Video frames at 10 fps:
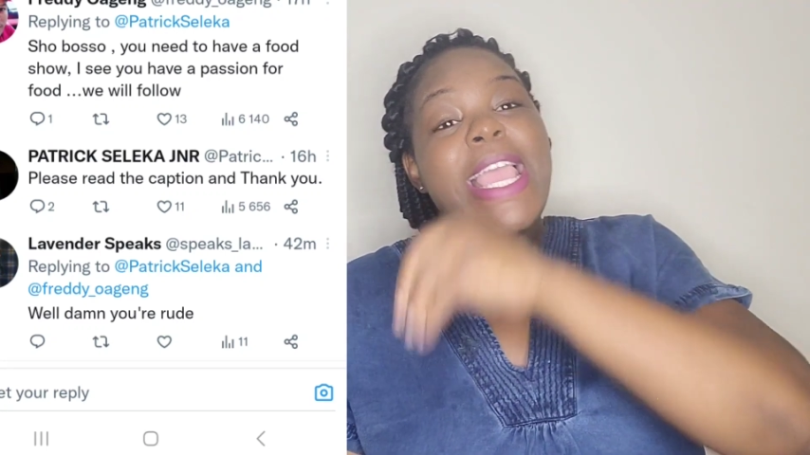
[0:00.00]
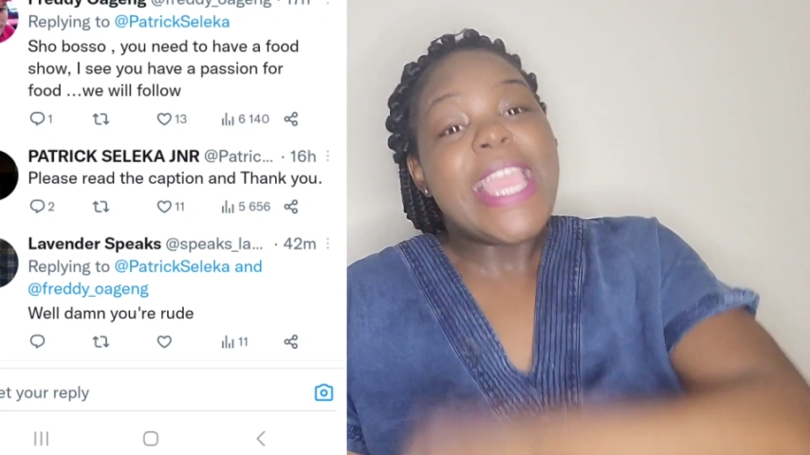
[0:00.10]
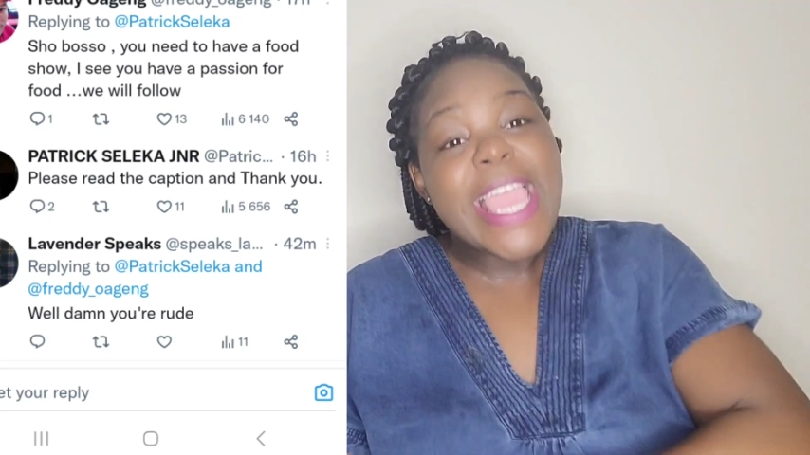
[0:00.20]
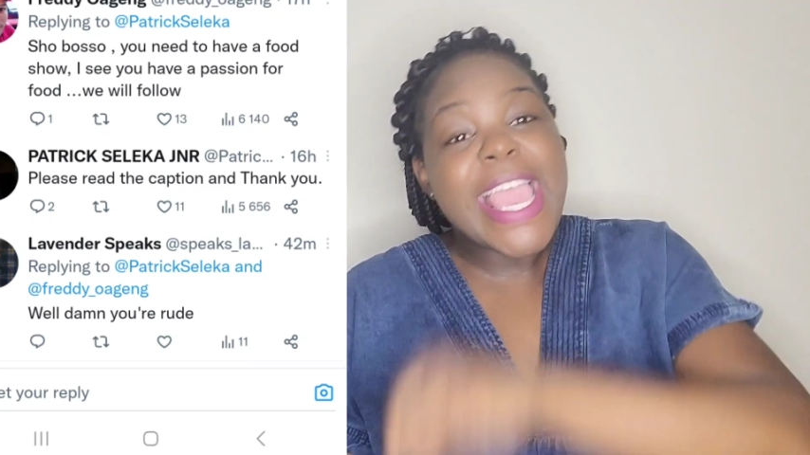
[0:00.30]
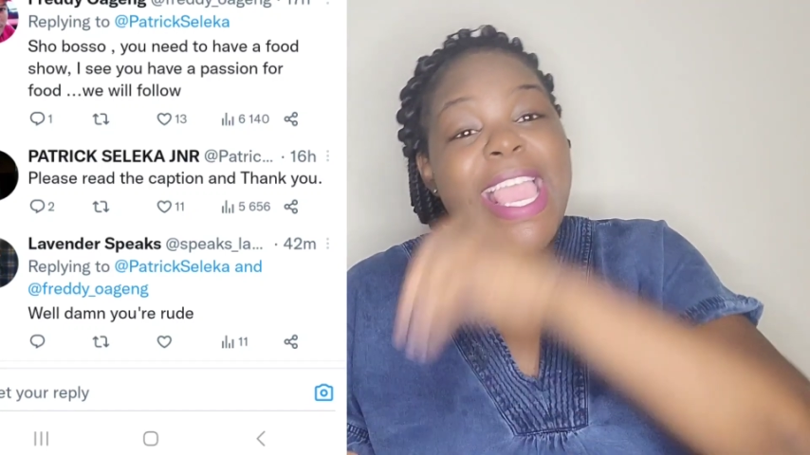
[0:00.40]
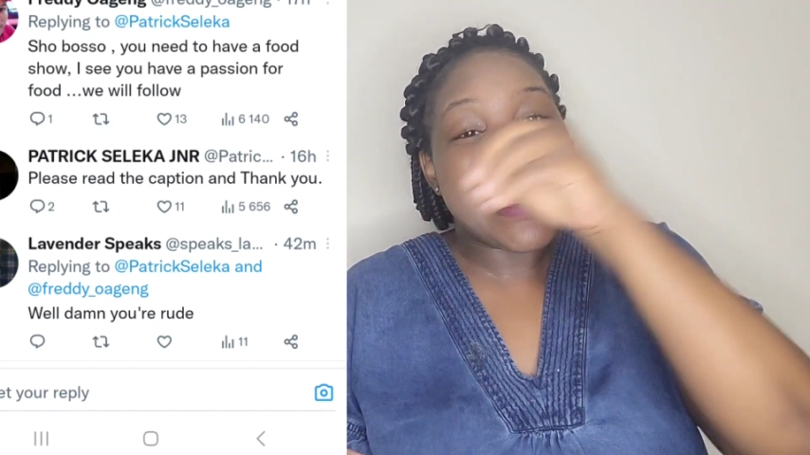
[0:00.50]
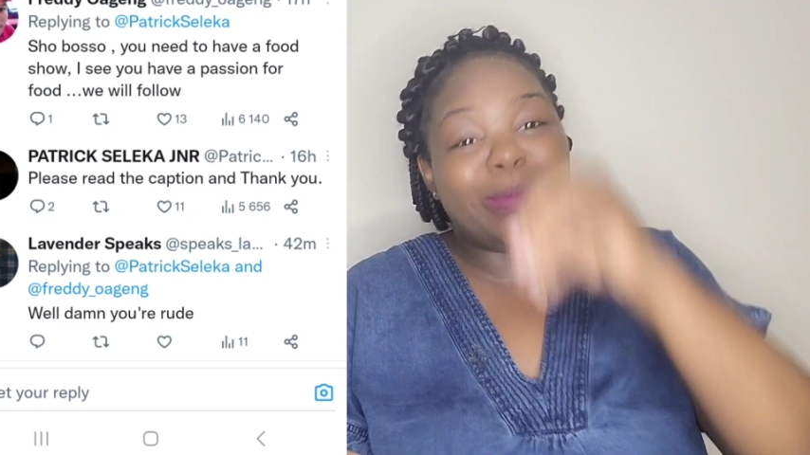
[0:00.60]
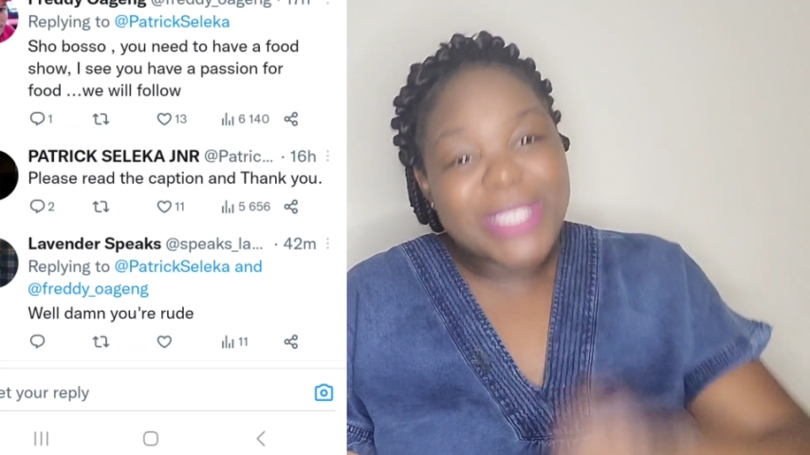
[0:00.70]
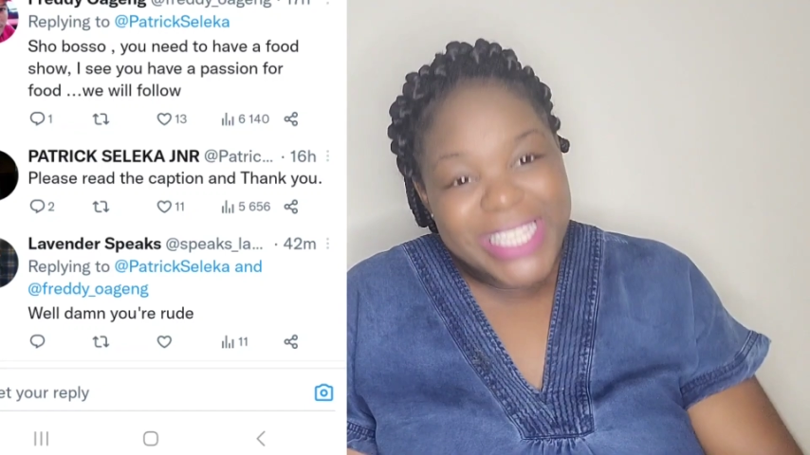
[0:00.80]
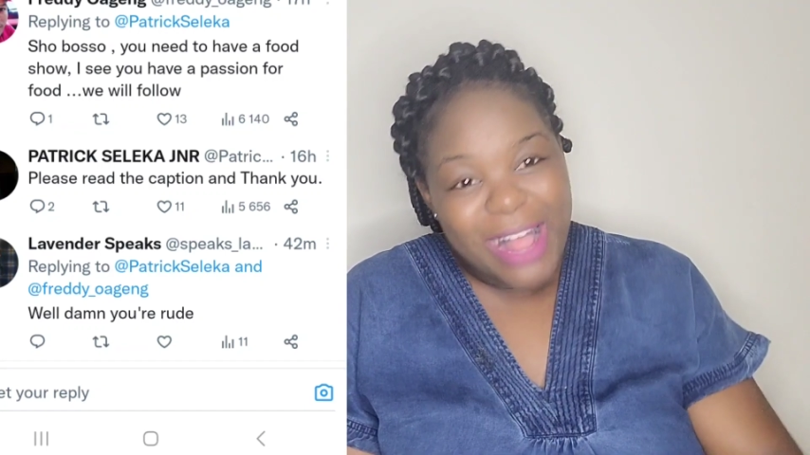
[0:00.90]
he
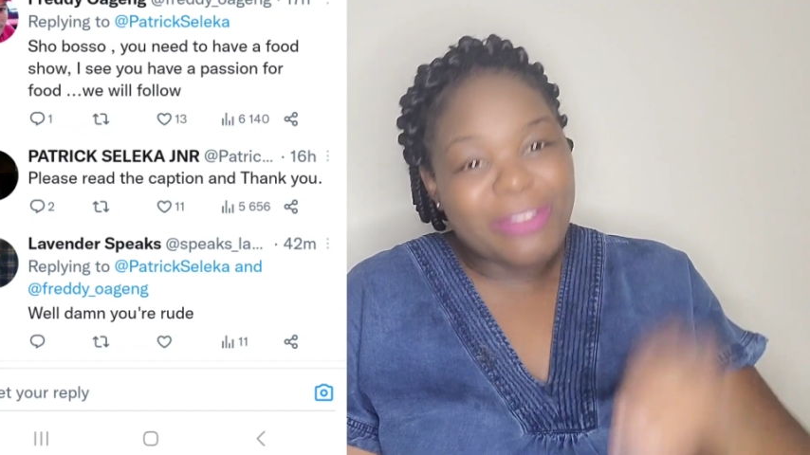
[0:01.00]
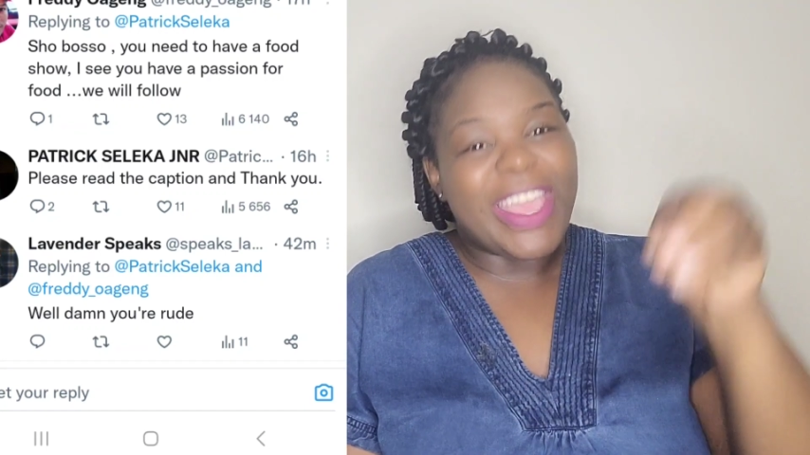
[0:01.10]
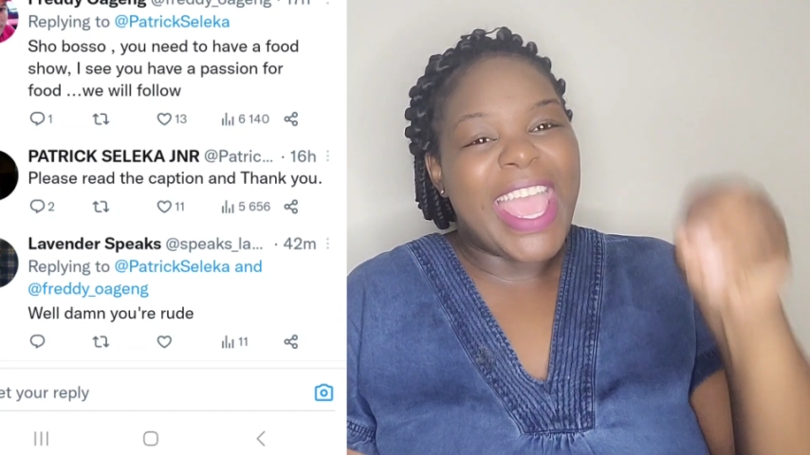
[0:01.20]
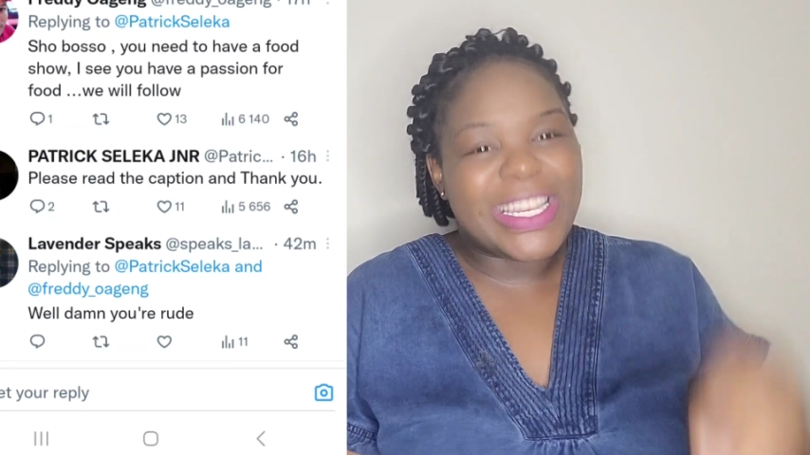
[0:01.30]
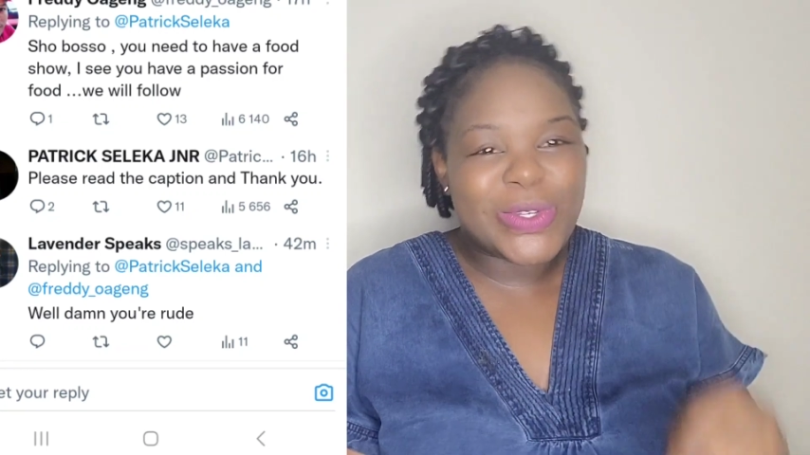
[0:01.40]
himself had